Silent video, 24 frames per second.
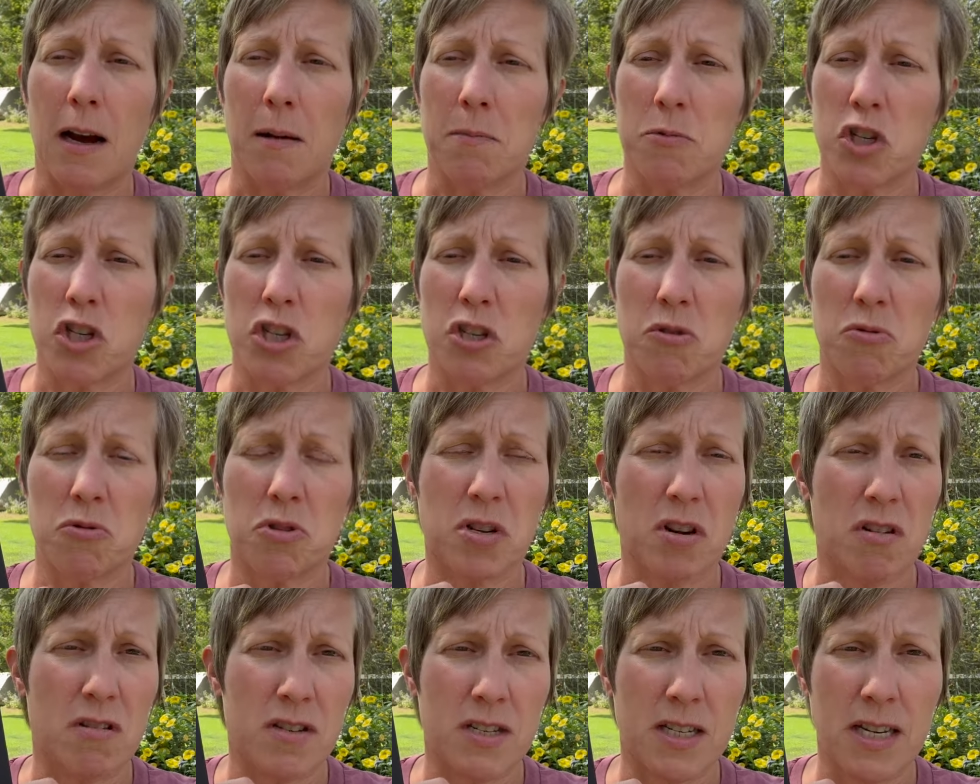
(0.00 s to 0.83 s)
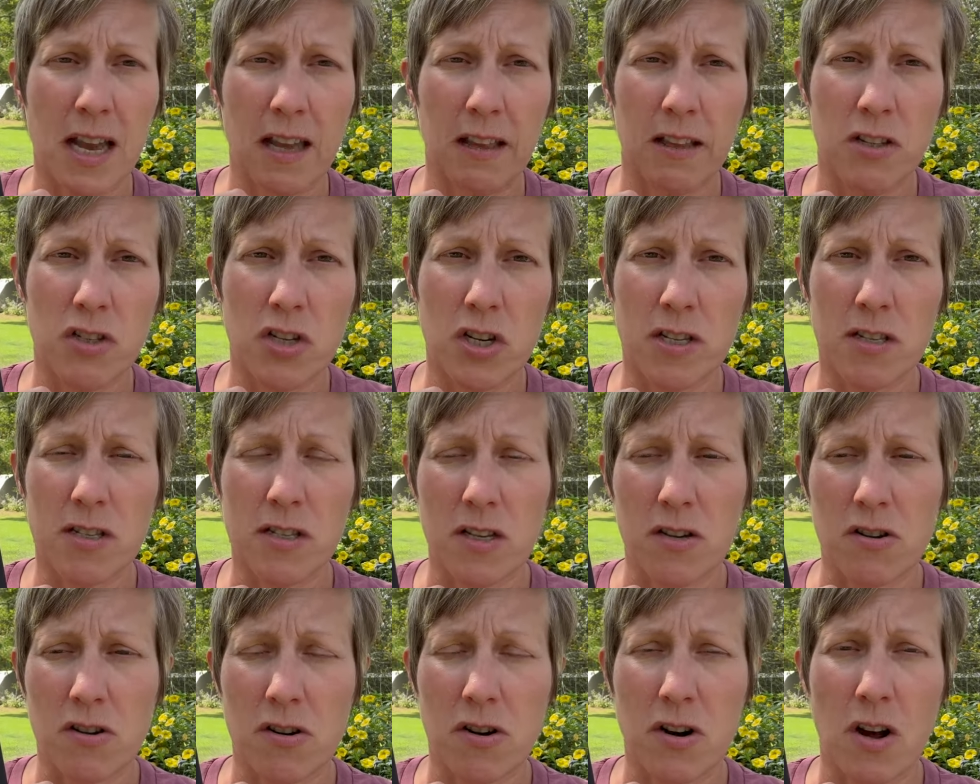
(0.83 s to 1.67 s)
She used her intelligence
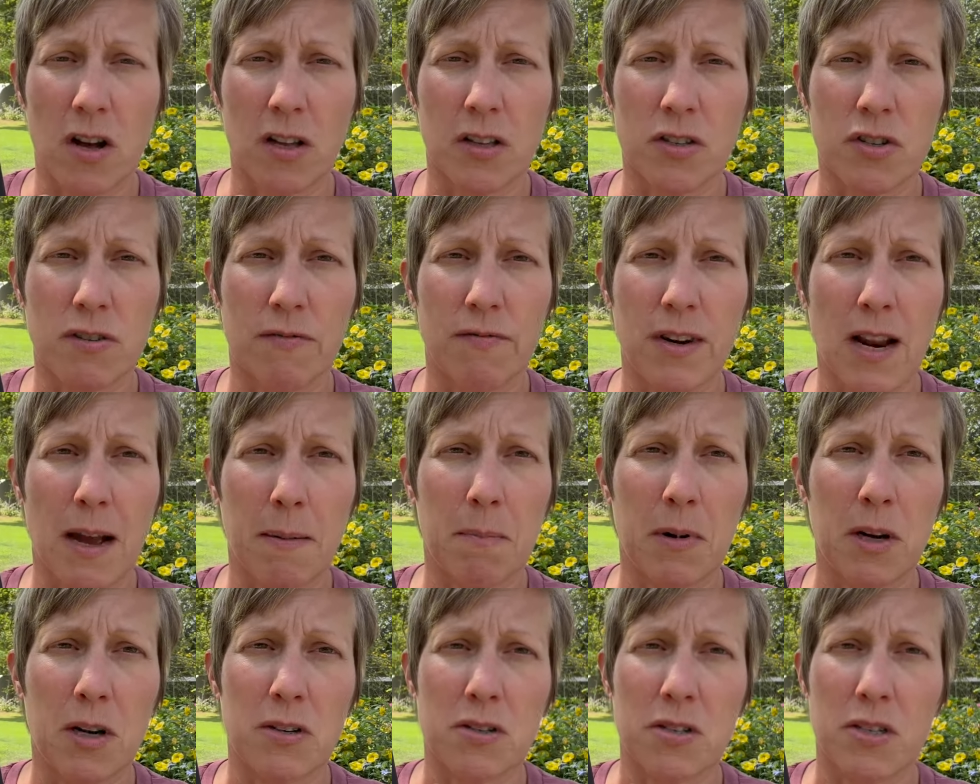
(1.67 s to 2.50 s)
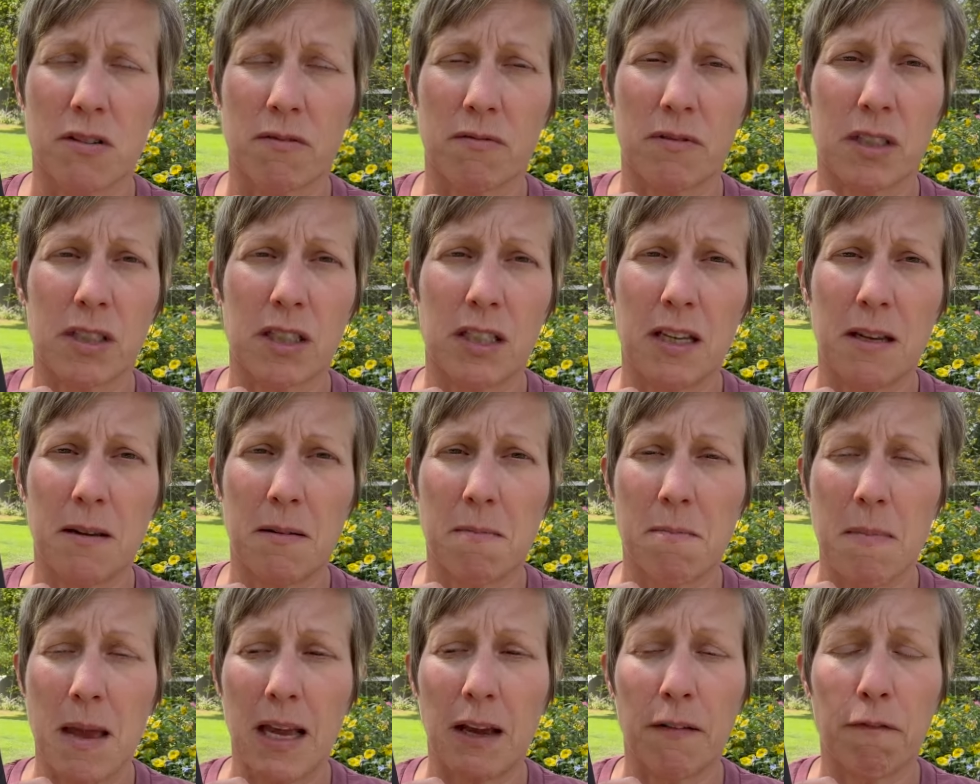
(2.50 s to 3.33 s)
and her knowledge of numbers to really
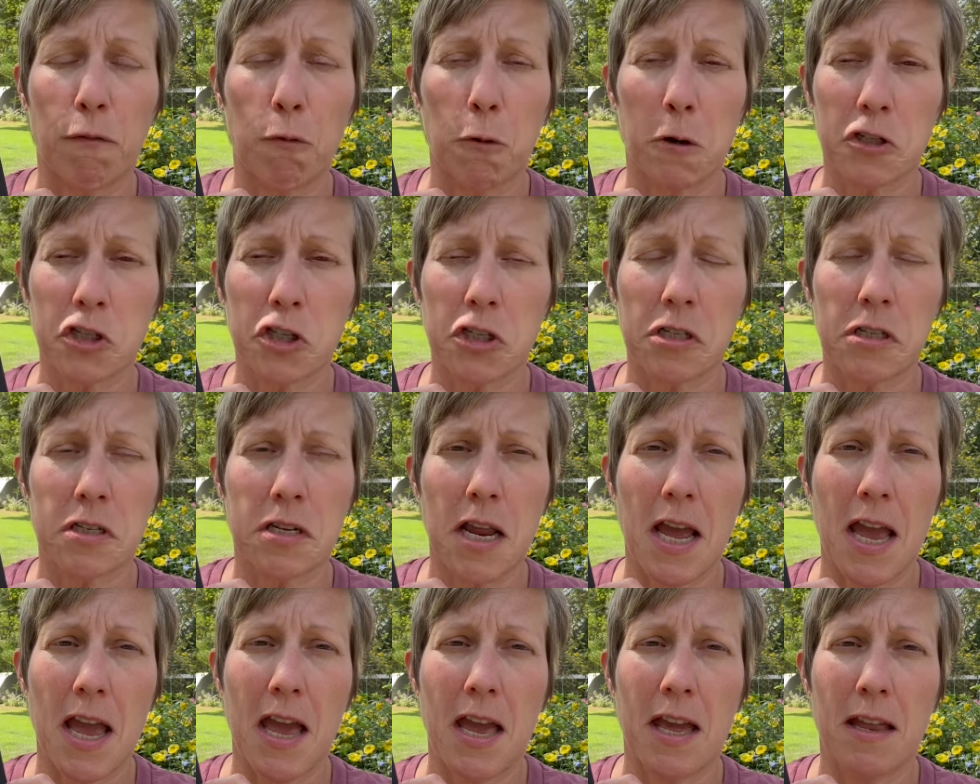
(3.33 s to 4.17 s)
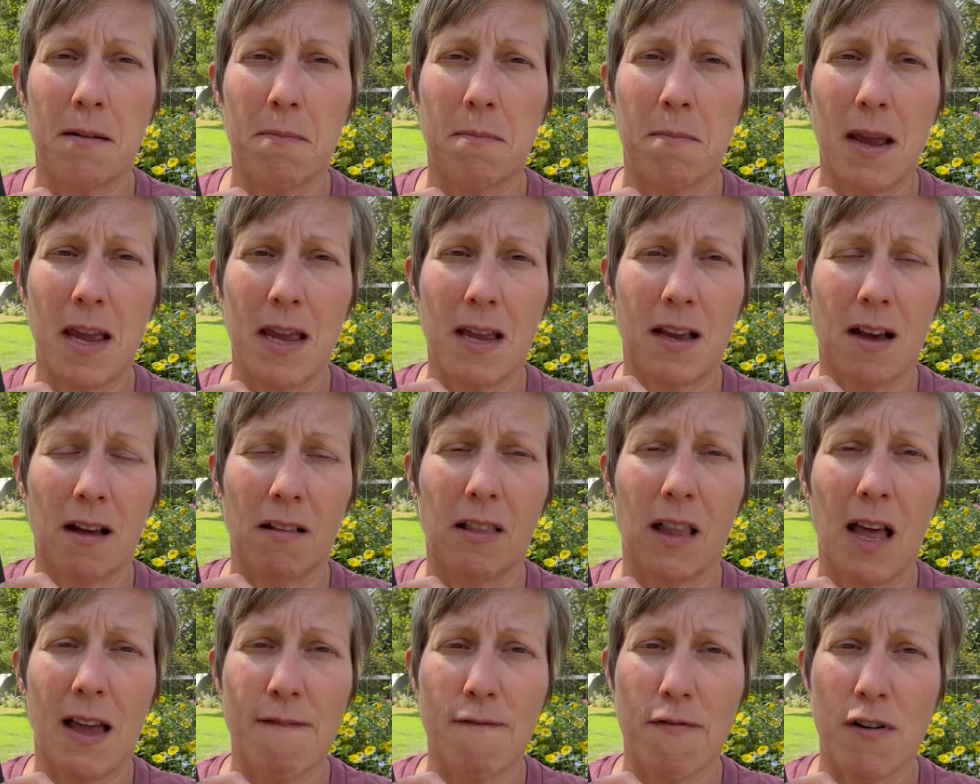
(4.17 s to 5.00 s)
make a fortune and make a
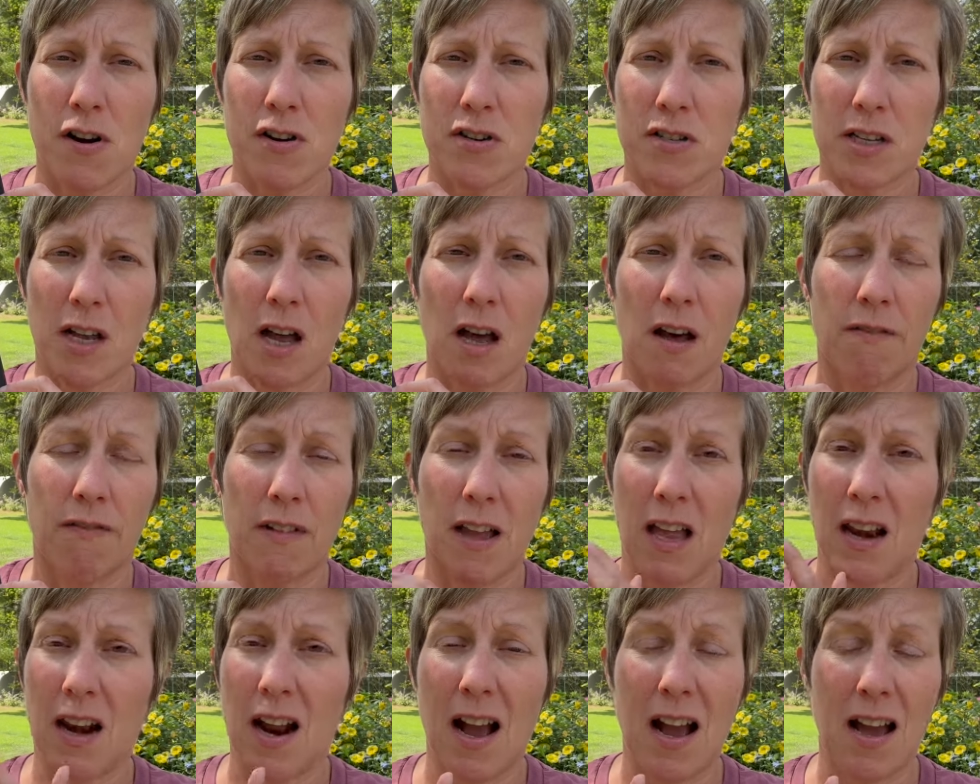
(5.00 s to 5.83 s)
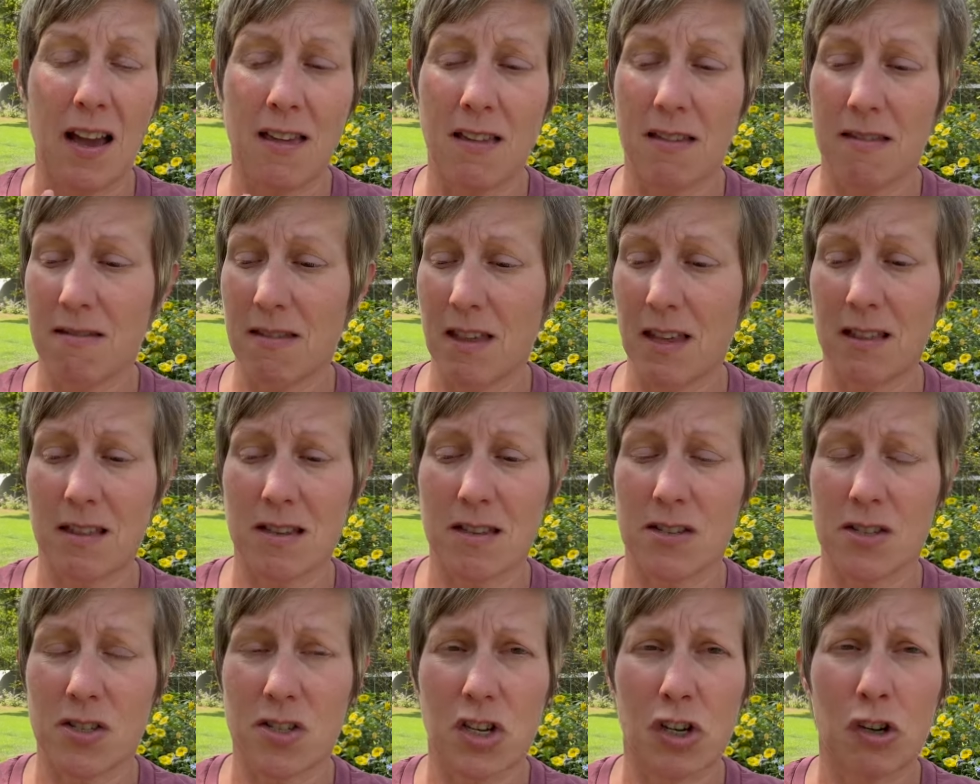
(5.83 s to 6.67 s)
life for herself. And I think
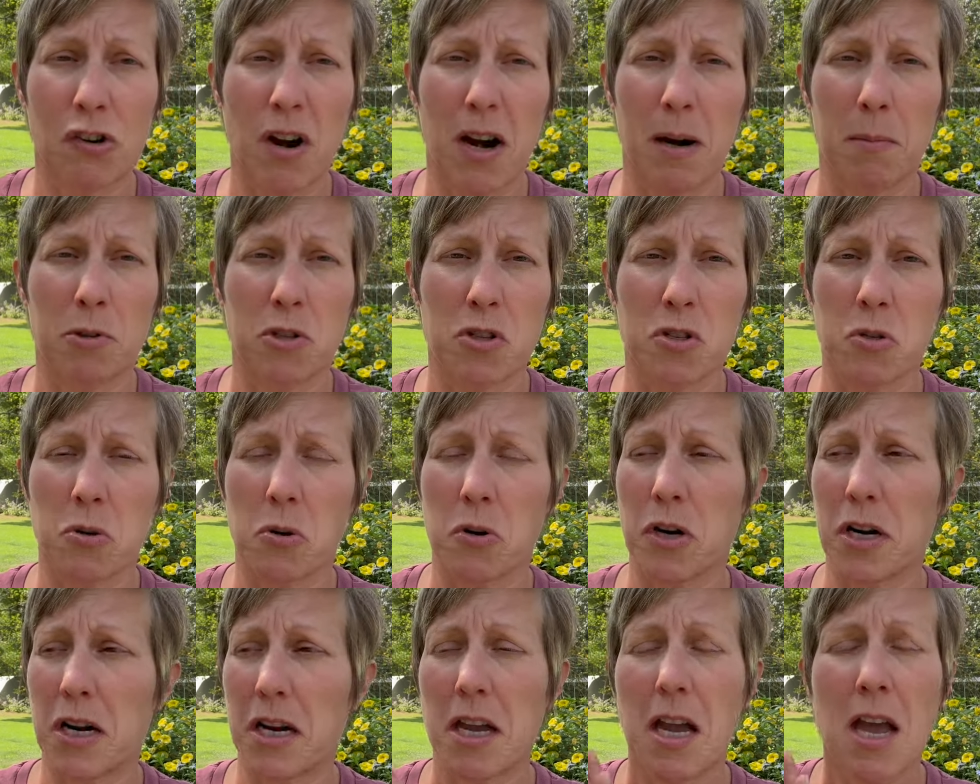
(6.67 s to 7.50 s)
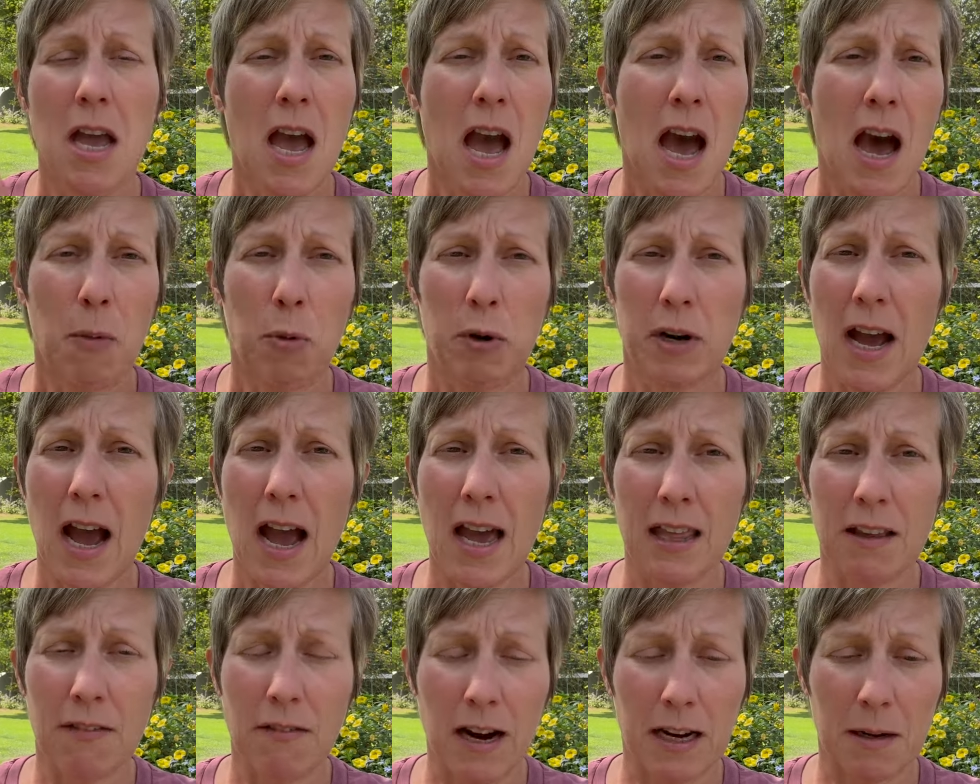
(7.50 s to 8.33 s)
this is an incredible story. Would
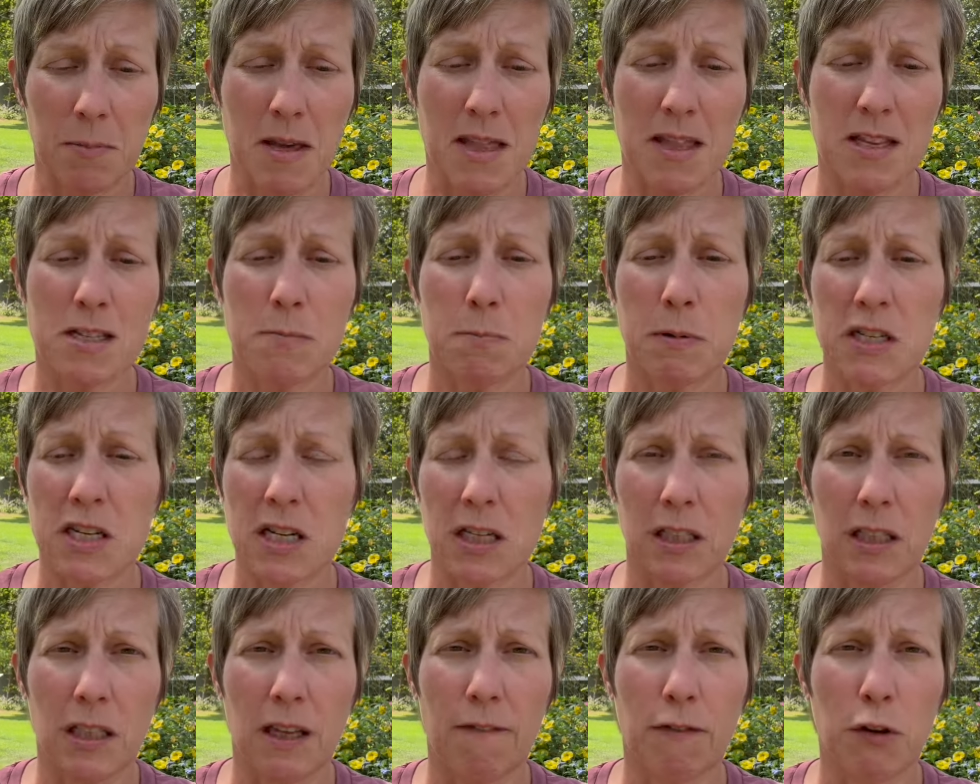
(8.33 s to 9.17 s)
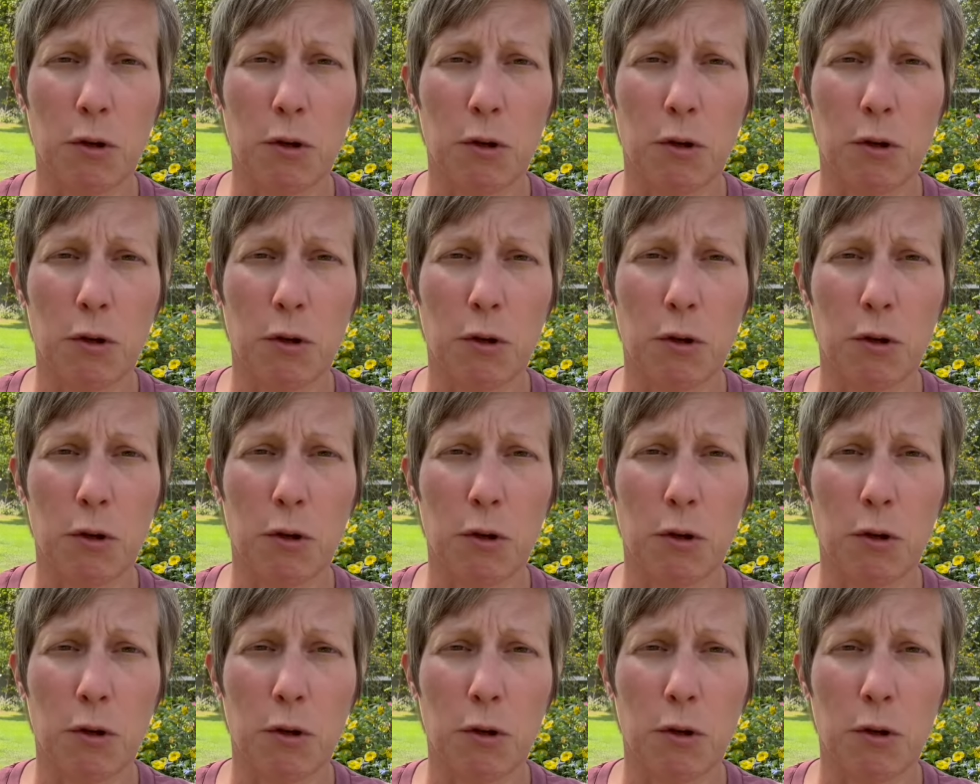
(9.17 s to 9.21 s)
highly recommend this, particularly if